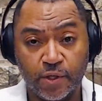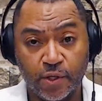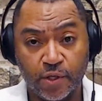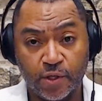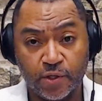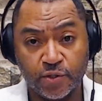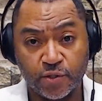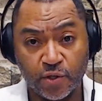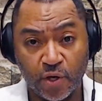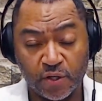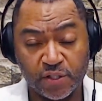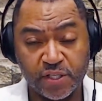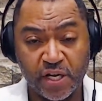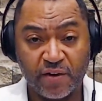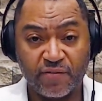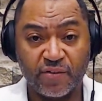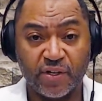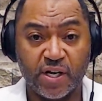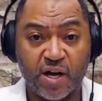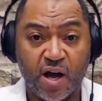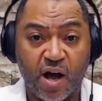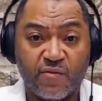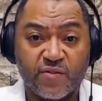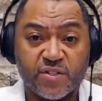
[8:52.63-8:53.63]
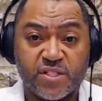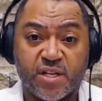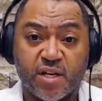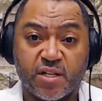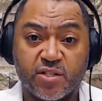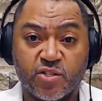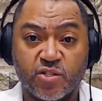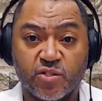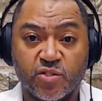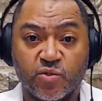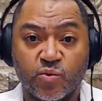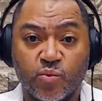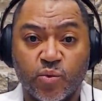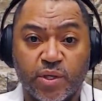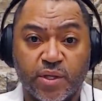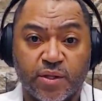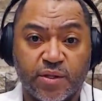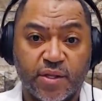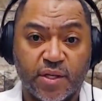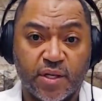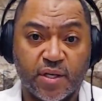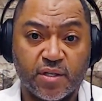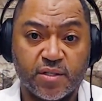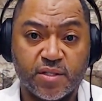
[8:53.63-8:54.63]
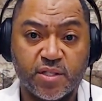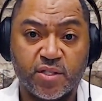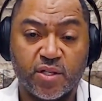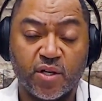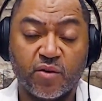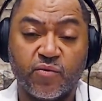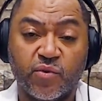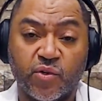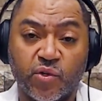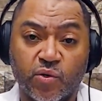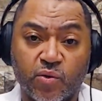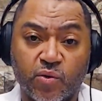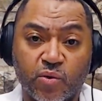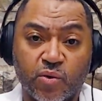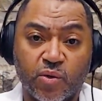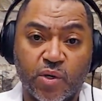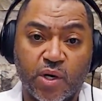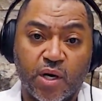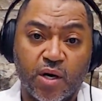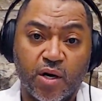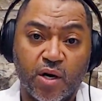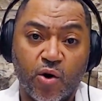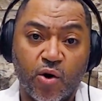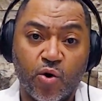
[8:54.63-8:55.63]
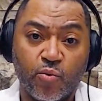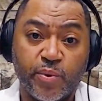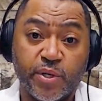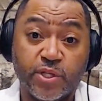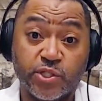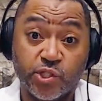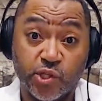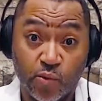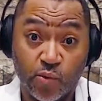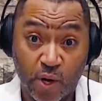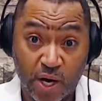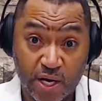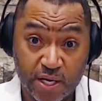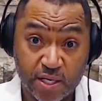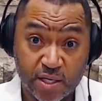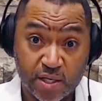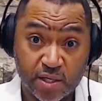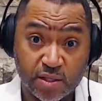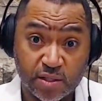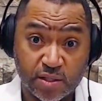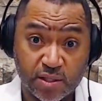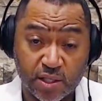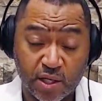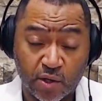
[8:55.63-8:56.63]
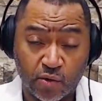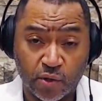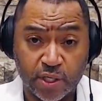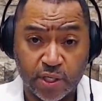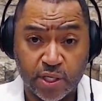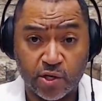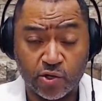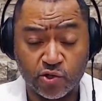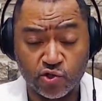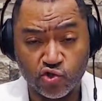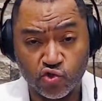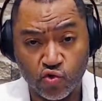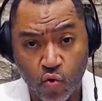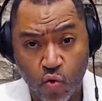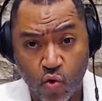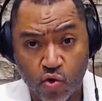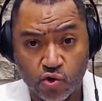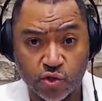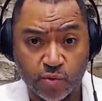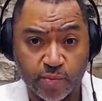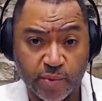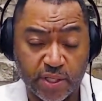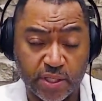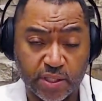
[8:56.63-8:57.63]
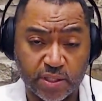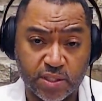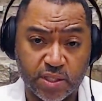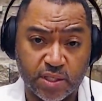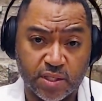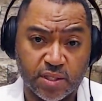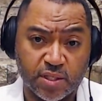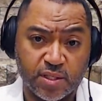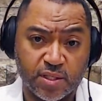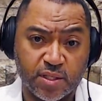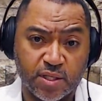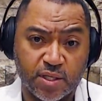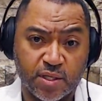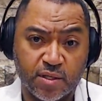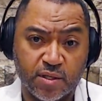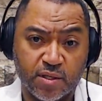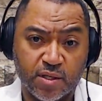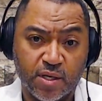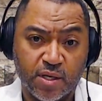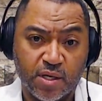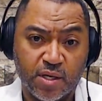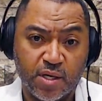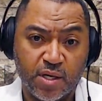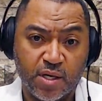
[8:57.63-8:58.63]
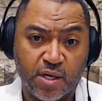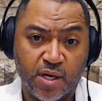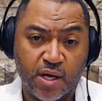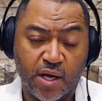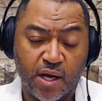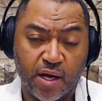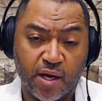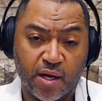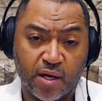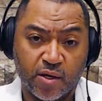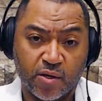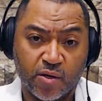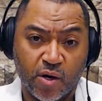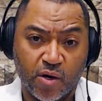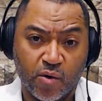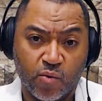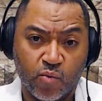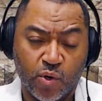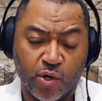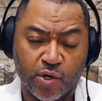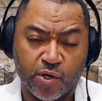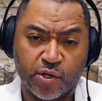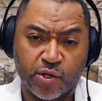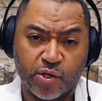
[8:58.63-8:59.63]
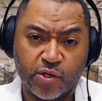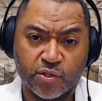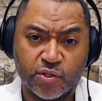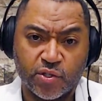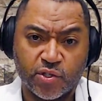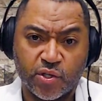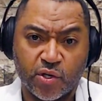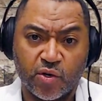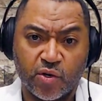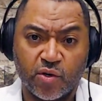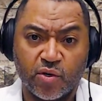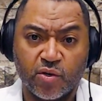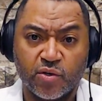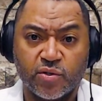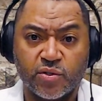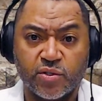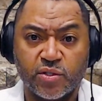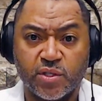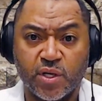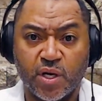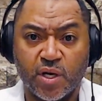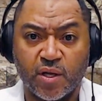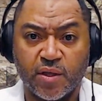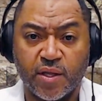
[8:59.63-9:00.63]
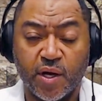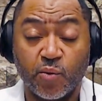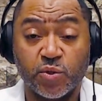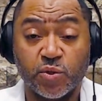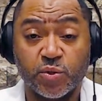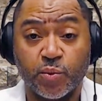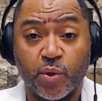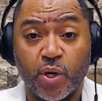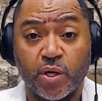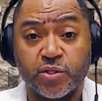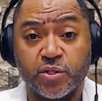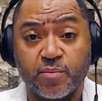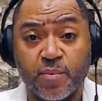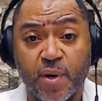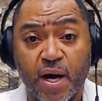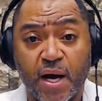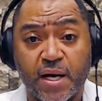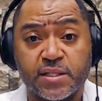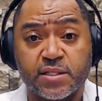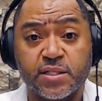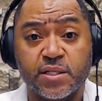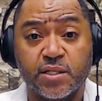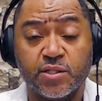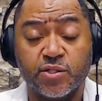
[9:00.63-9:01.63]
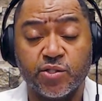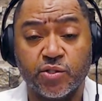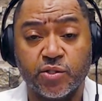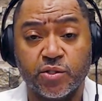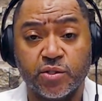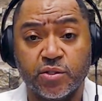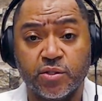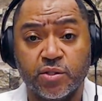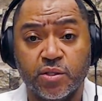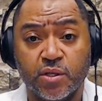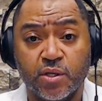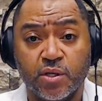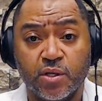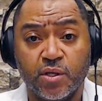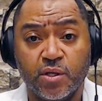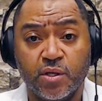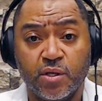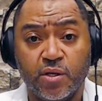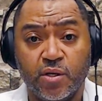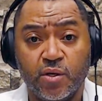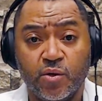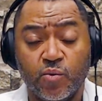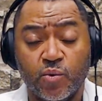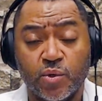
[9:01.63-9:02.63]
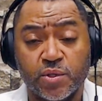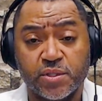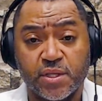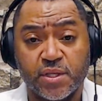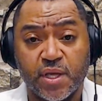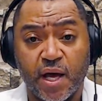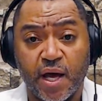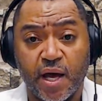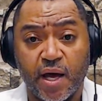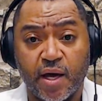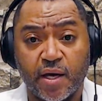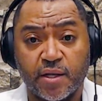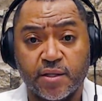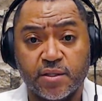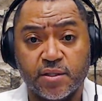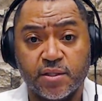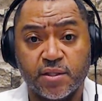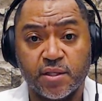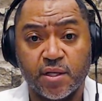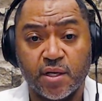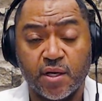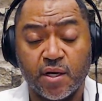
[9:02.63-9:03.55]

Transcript: So I was having conversations with several OBGYNs, not only here in Georgia, but in Tennessee. And one of the concerns that was brought to my attention was that